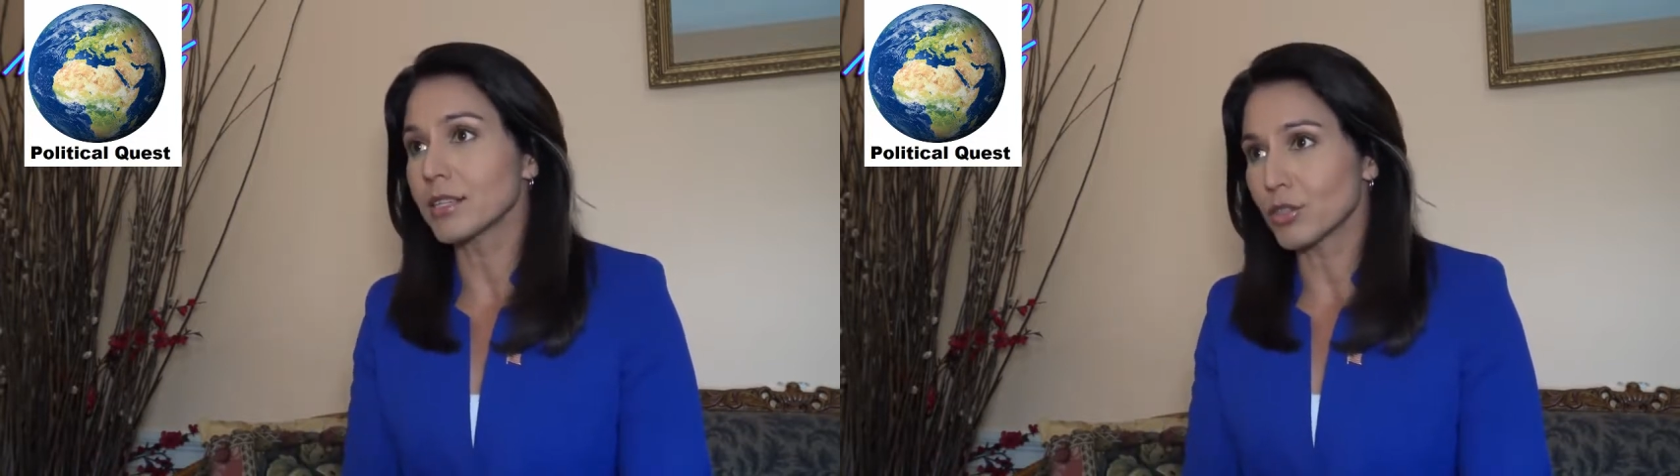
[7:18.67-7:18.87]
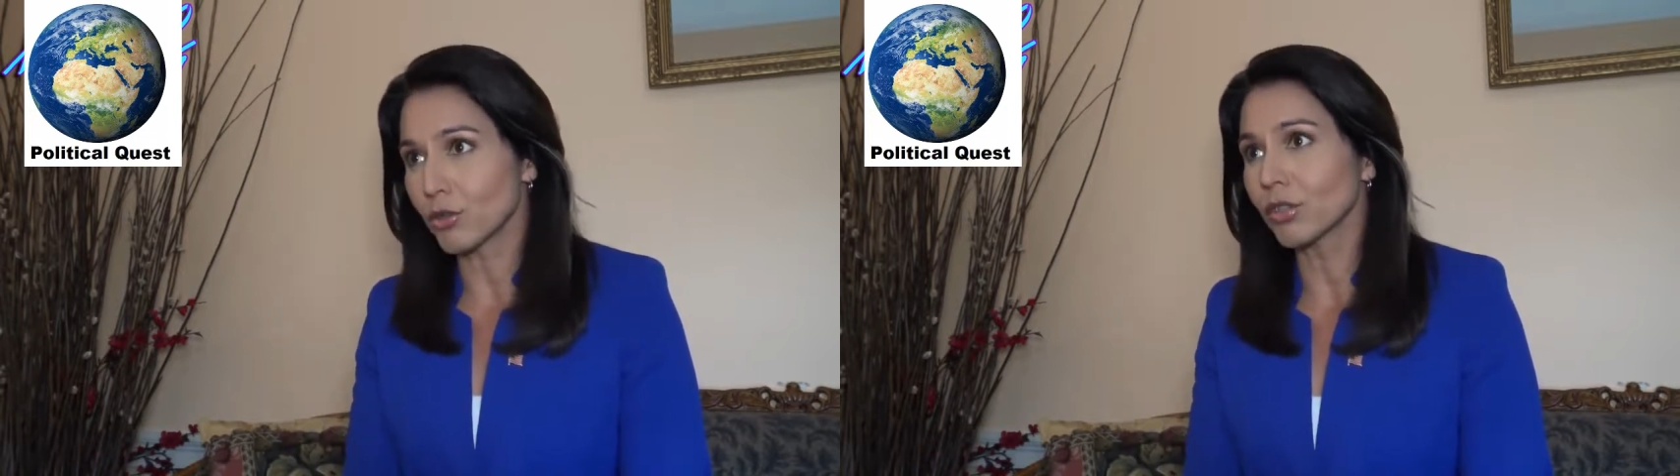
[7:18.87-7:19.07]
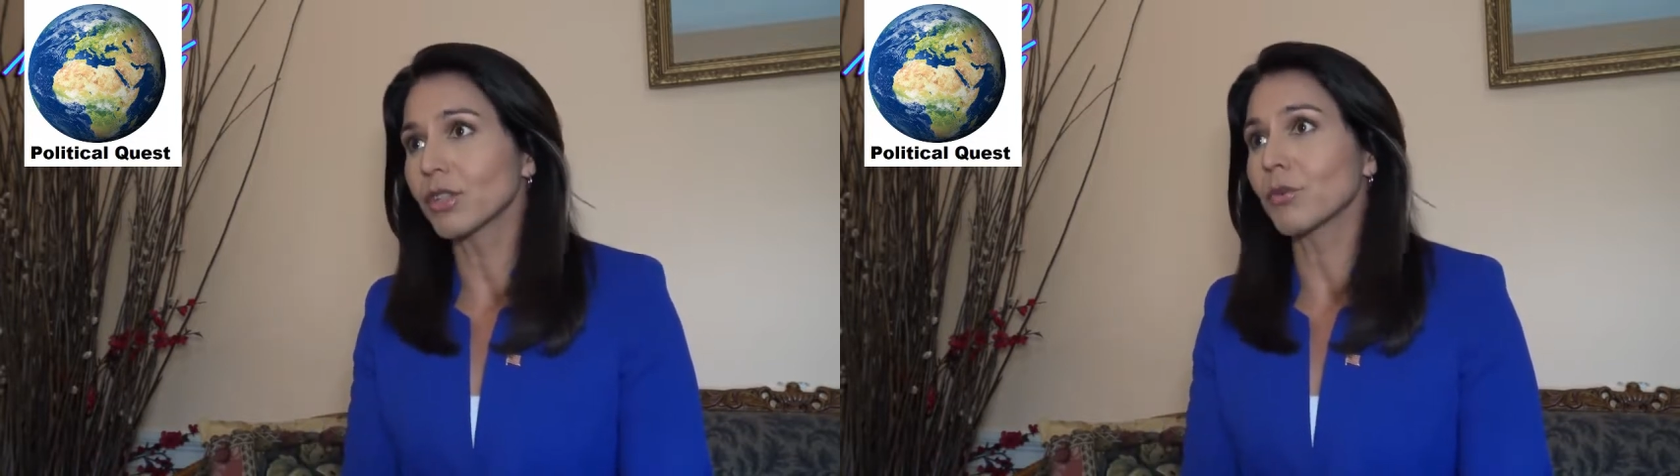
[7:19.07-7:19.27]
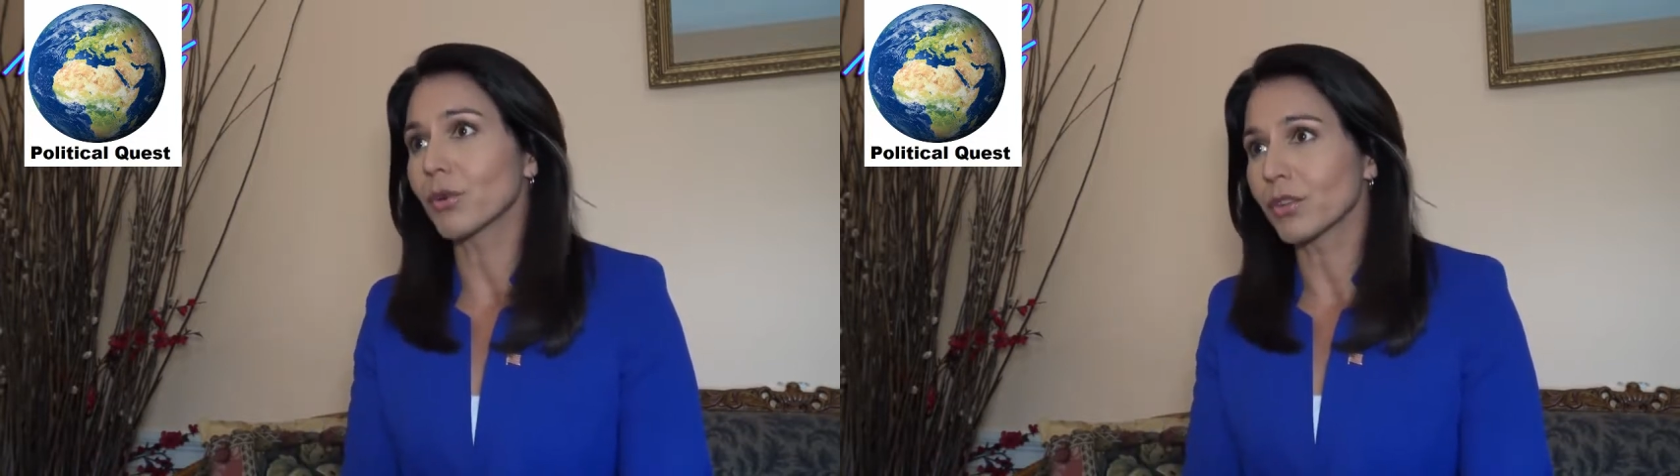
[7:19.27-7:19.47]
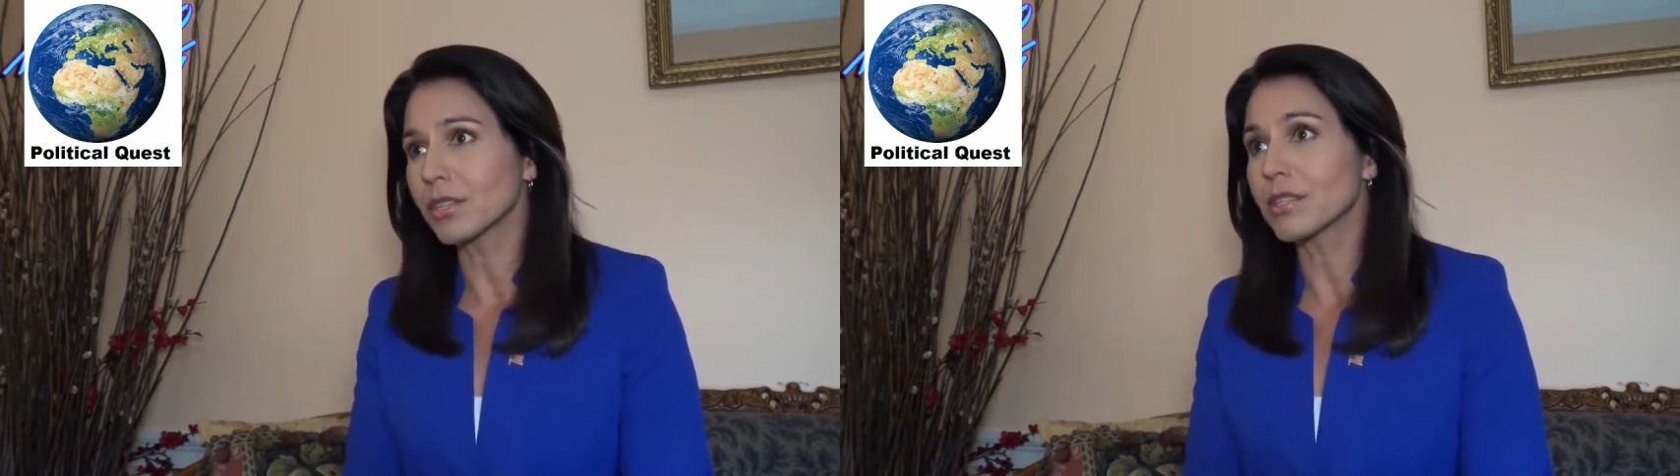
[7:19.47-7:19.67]
is certainly
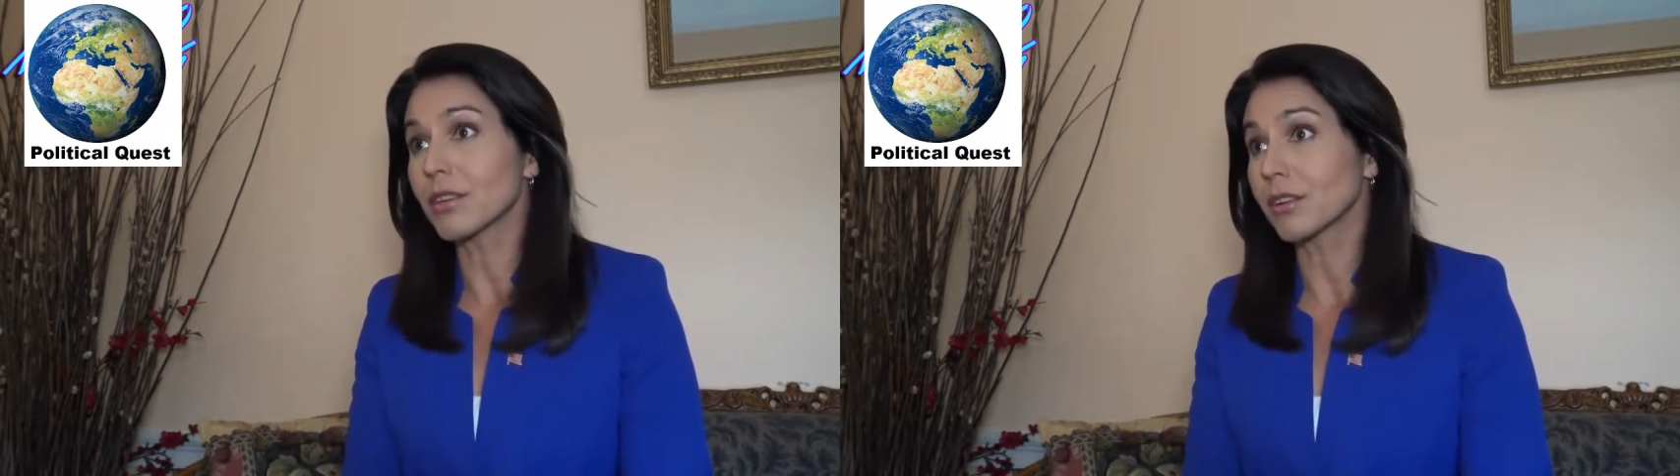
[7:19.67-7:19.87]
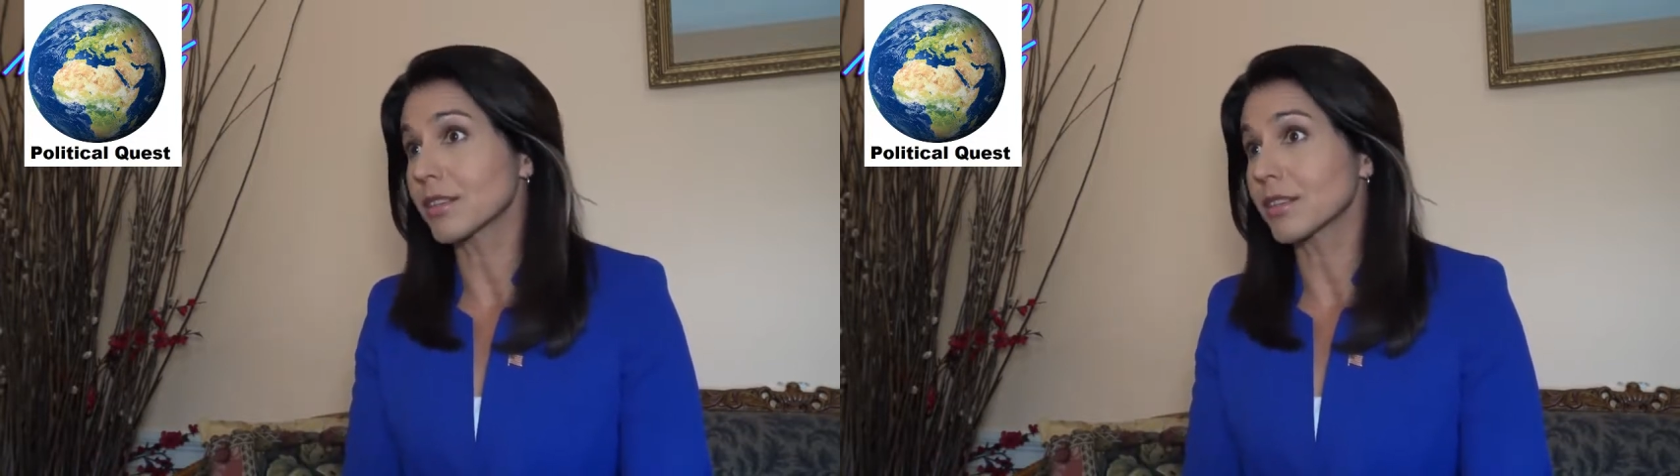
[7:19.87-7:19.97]
worth considering.